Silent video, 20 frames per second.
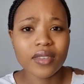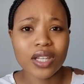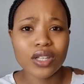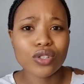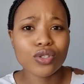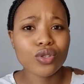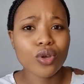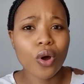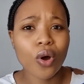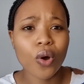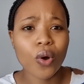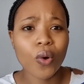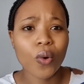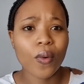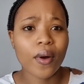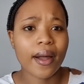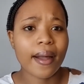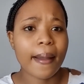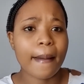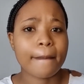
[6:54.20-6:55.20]

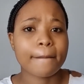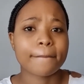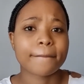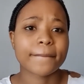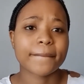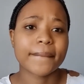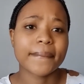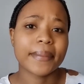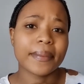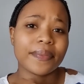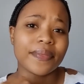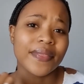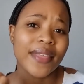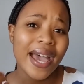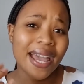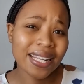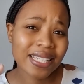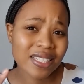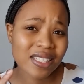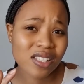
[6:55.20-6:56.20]
So
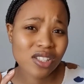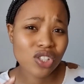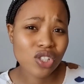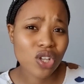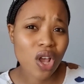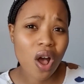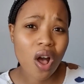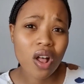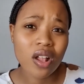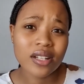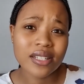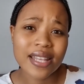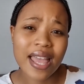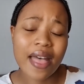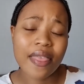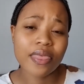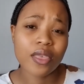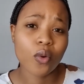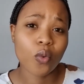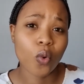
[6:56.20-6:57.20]
that salt
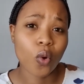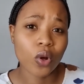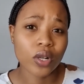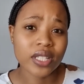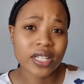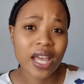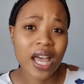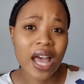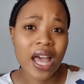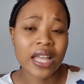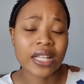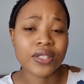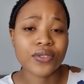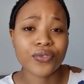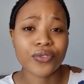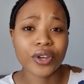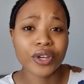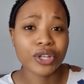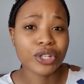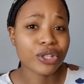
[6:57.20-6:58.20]
and the water, it's
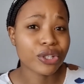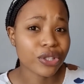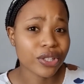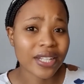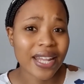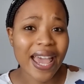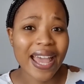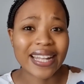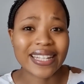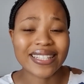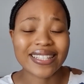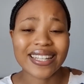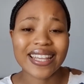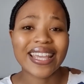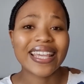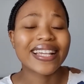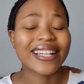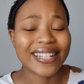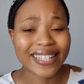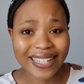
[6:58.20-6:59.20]
very good at
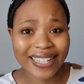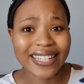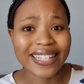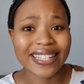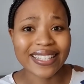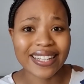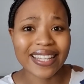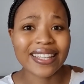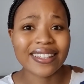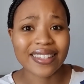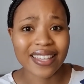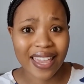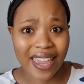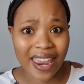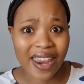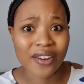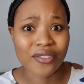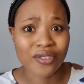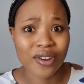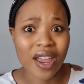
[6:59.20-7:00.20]
cleaning the
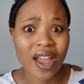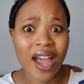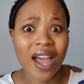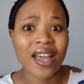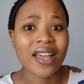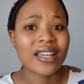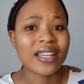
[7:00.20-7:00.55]
area,